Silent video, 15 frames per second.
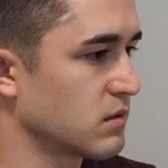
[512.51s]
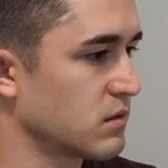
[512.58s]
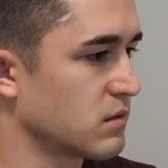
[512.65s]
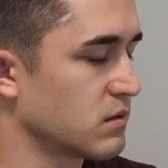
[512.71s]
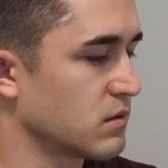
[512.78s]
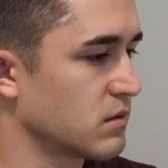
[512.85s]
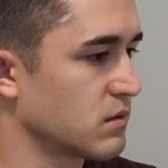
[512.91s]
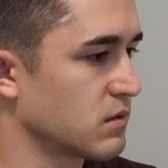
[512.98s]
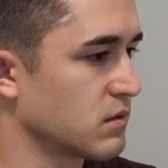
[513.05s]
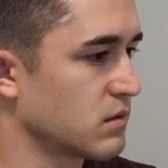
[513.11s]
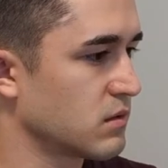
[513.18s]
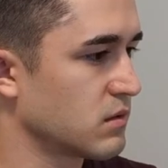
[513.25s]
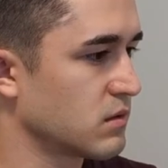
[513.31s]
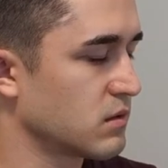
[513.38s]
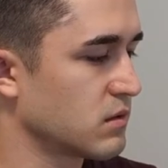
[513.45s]

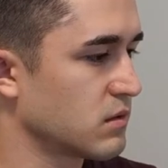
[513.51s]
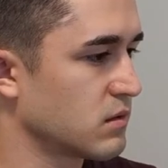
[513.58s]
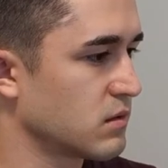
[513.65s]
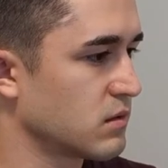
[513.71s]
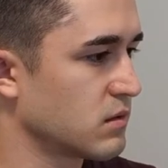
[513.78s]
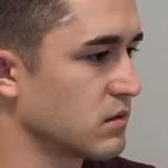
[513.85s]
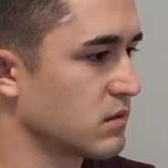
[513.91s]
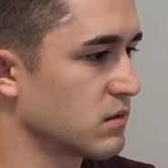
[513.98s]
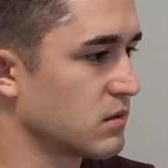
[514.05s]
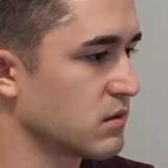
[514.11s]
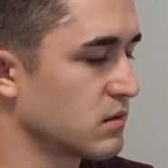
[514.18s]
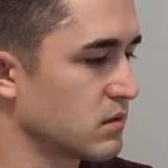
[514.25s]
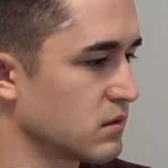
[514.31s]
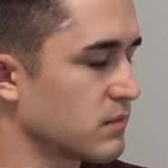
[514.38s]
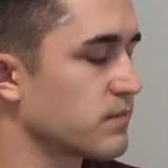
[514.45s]

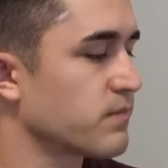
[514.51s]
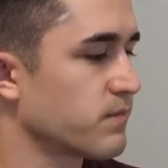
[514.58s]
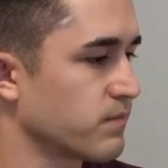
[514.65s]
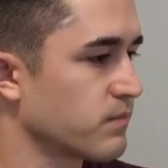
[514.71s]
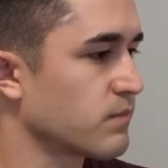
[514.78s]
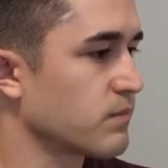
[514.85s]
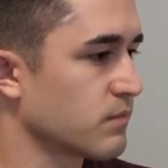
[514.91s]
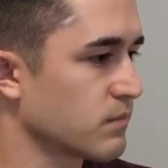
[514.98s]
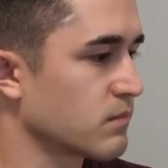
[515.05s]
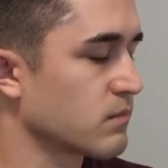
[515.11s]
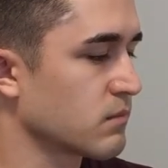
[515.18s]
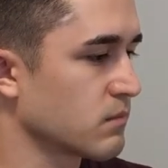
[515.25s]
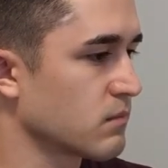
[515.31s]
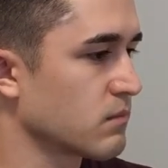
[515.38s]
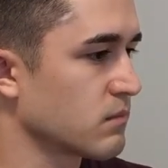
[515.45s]

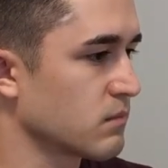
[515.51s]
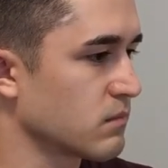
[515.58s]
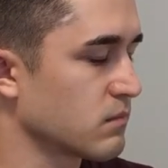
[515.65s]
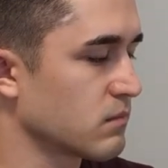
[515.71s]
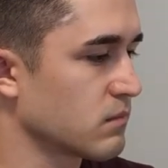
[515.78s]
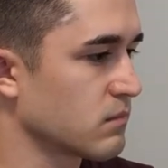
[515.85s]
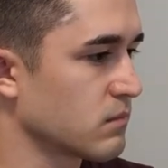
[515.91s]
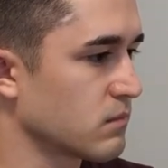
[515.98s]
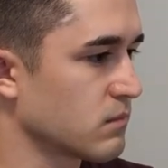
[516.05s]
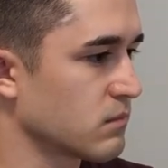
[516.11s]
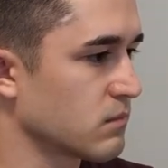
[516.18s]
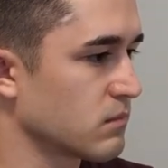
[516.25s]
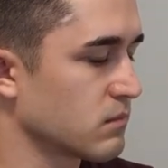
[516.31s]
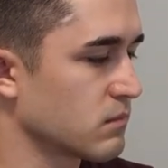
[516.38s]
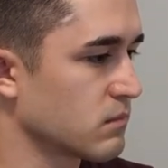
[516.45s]

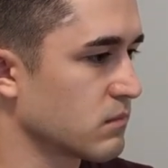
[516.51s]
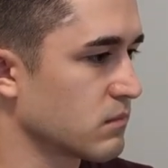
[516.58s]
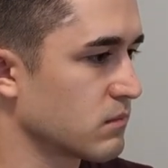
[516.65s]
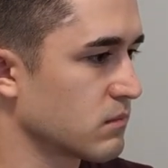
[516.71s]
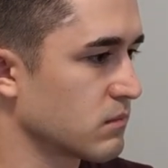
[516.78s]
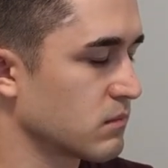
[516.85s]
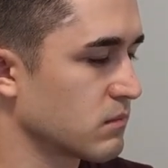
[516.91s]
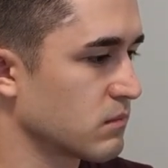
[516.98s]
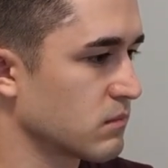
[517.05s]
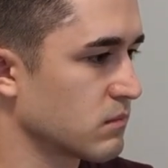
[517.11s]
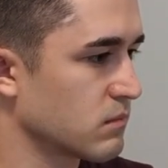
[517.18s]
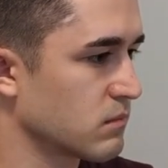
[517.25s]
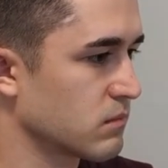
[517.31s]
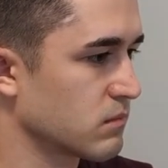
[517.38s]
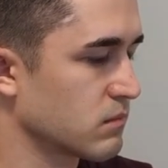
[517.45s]
(silent)